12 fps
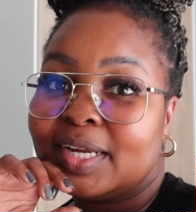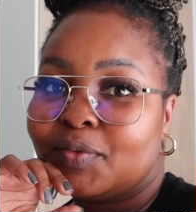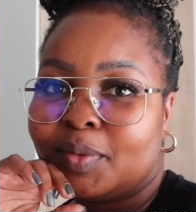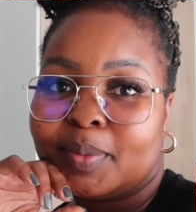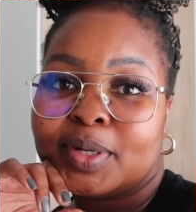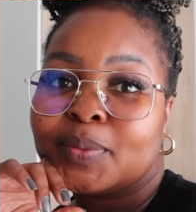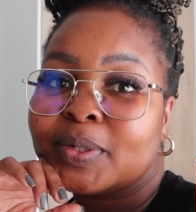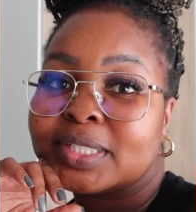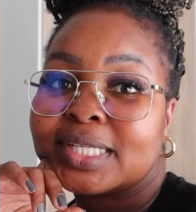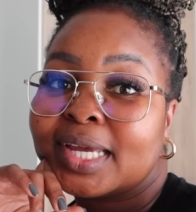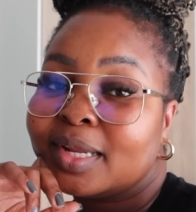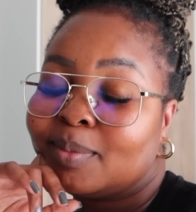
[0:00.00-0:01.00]
Everybody
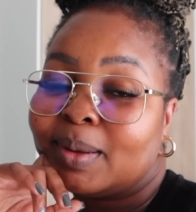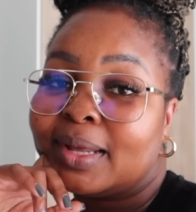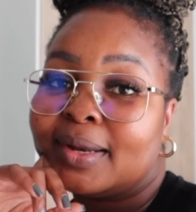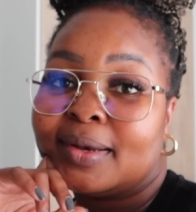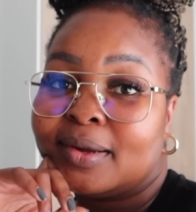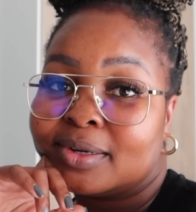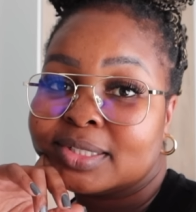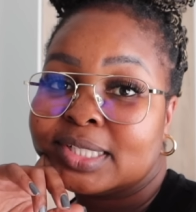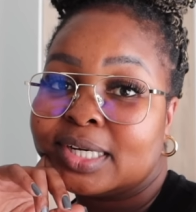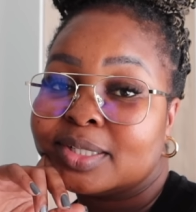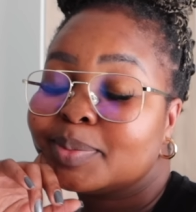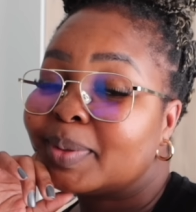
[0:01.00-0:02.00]
was in bed and knocked
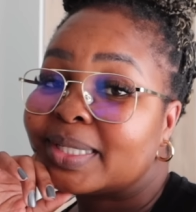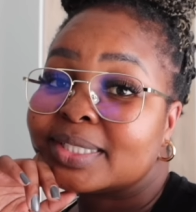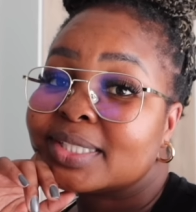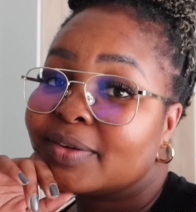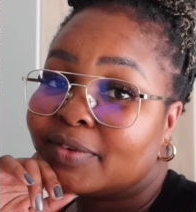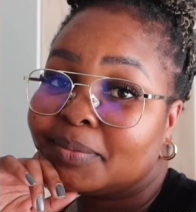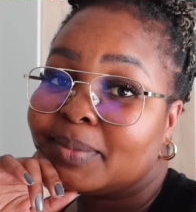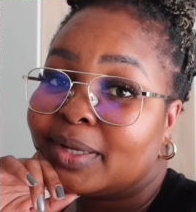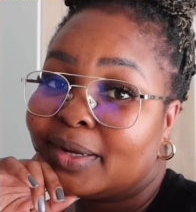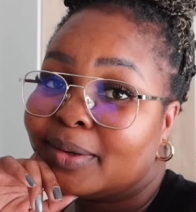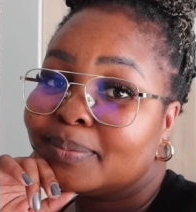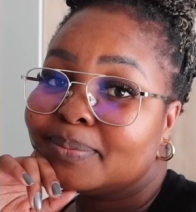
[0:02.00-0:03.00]
out by 7 p.m.